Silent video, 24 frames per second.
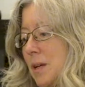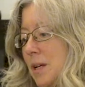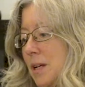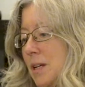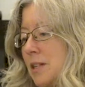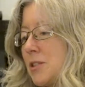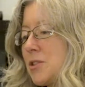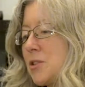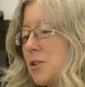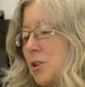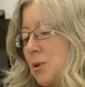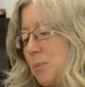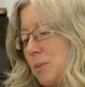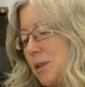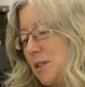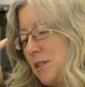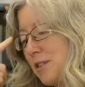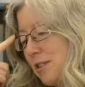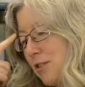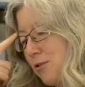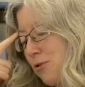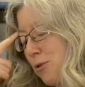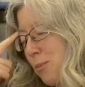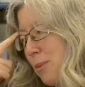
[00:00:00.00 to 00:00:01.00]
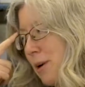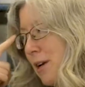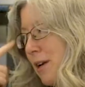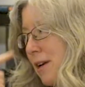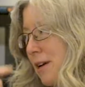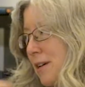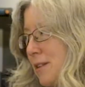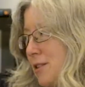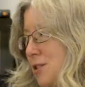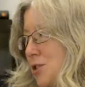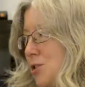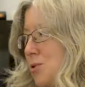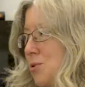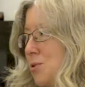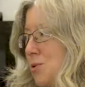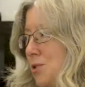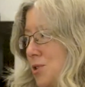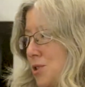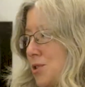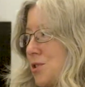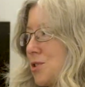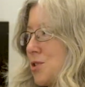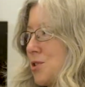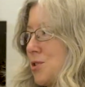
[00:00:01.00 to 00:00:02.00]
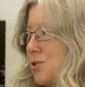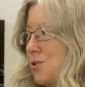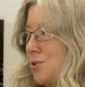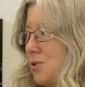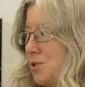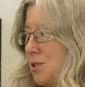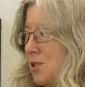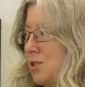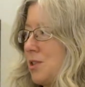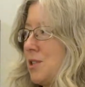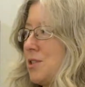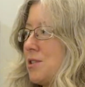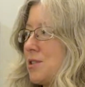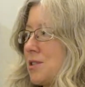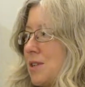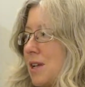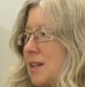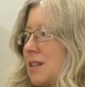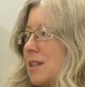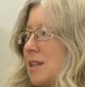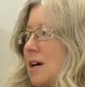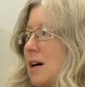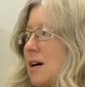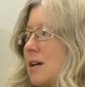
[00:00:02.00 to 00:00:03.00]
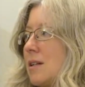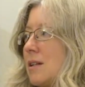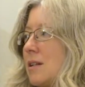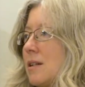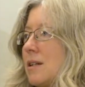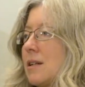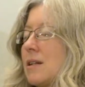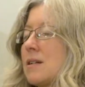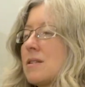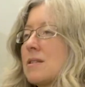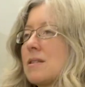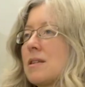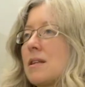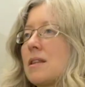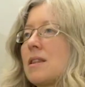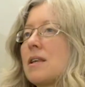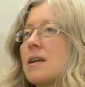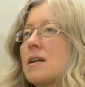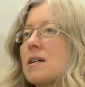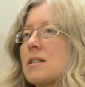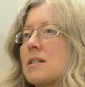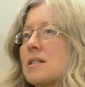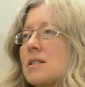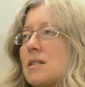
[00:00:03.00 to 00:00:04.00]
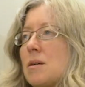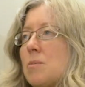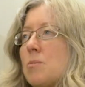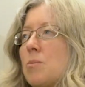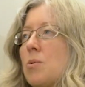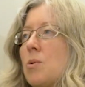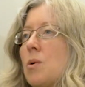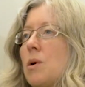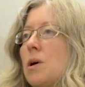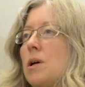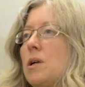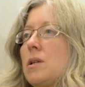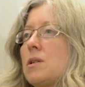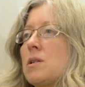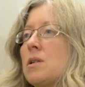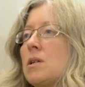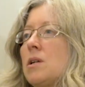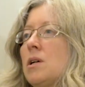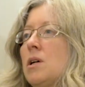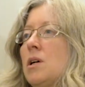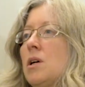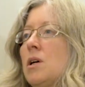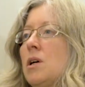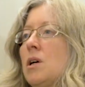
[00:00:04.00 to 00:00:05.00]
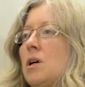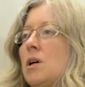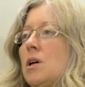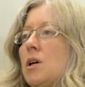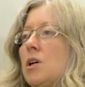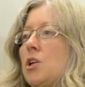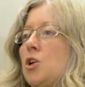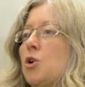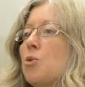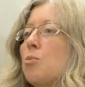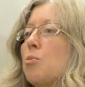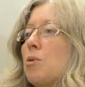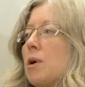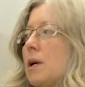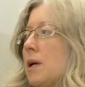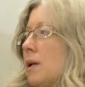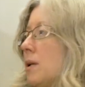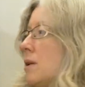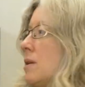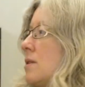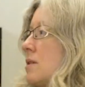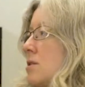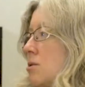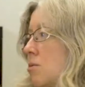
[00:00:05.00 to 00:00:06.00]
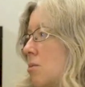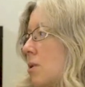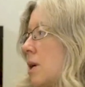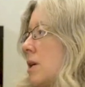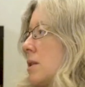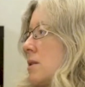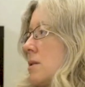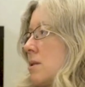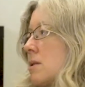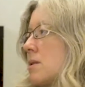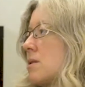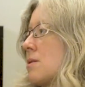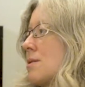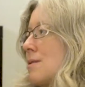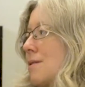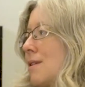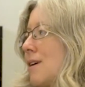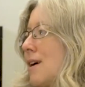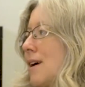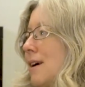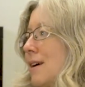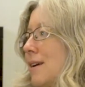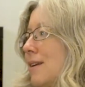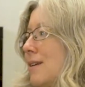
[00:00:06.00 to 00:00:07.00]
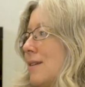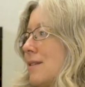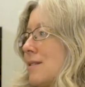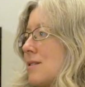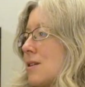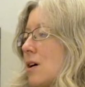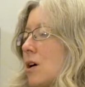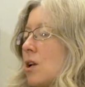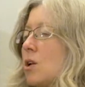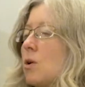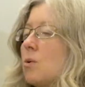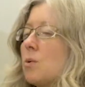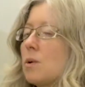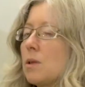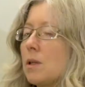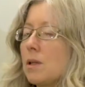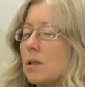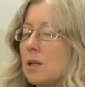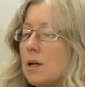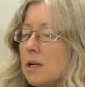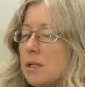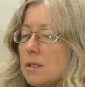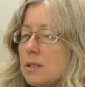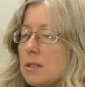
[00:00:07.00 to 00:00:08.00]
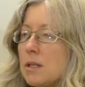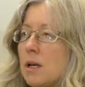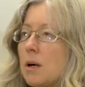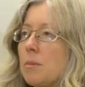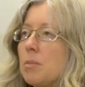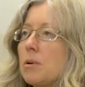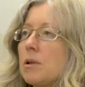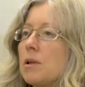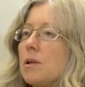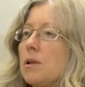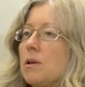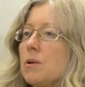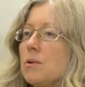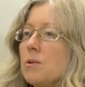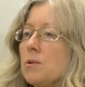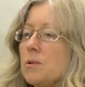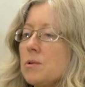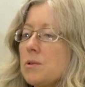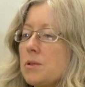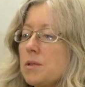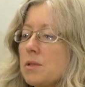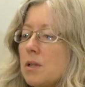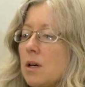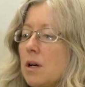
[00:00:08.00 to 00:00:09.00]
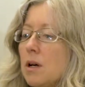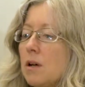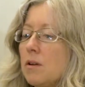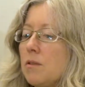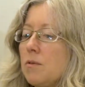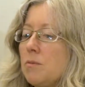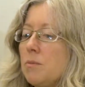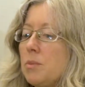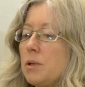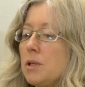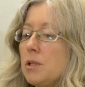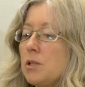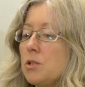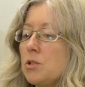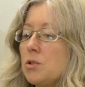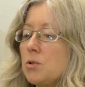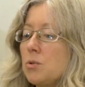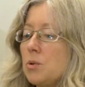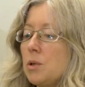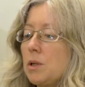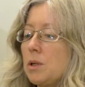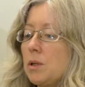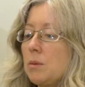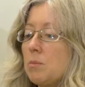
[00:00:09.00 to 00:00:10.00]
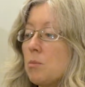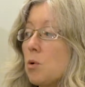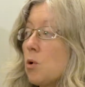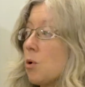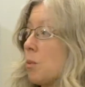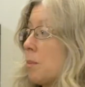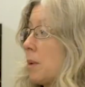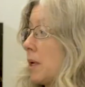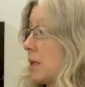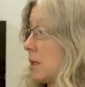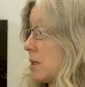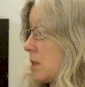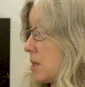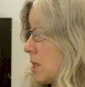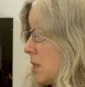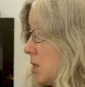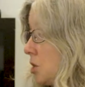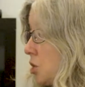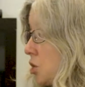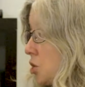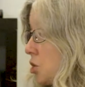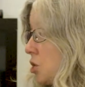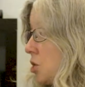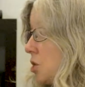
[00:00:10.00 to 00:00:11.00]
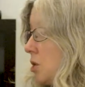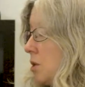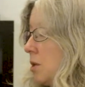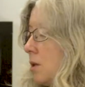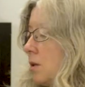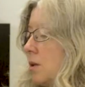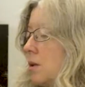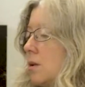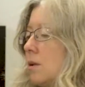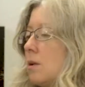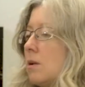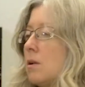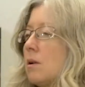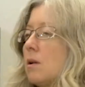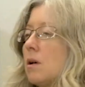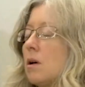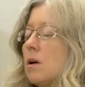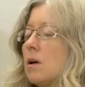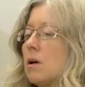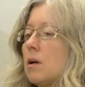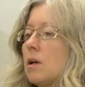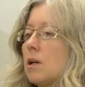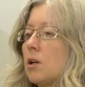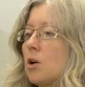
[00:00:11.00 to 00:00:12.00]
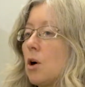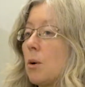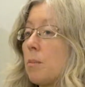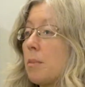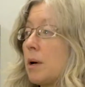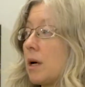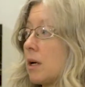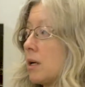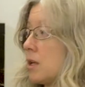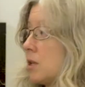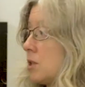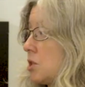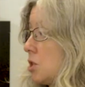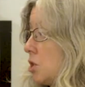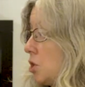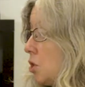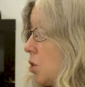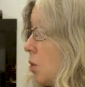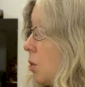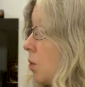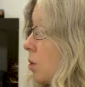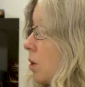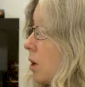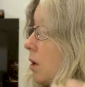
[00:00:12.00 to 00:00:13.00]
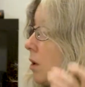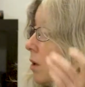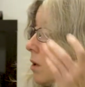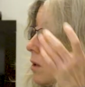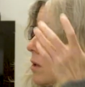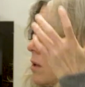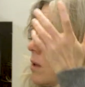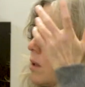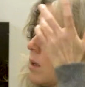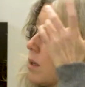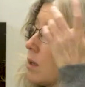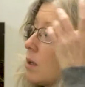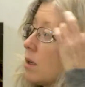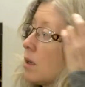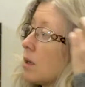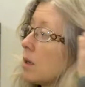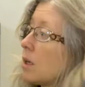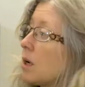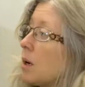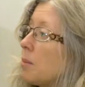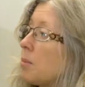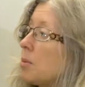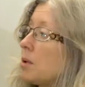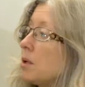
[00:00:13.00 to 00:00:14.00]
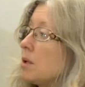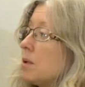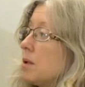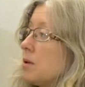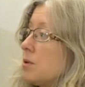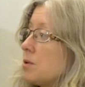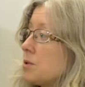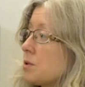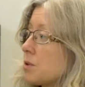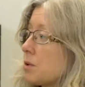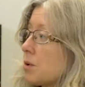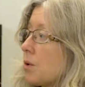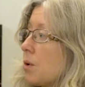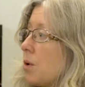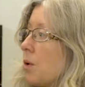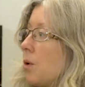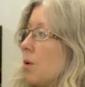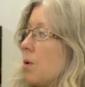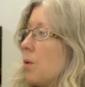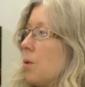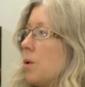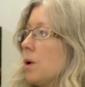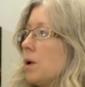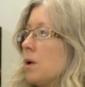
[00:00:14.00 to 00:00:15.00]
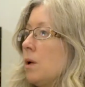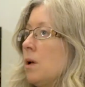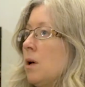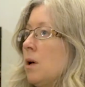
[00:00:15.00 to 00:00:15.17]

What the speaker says: it's going to be easier for my head to niche like that and because I think at some point your brain needs a rest and I know in the last couple of years I've been doing more meditation. I got back into yoga a couple of years ago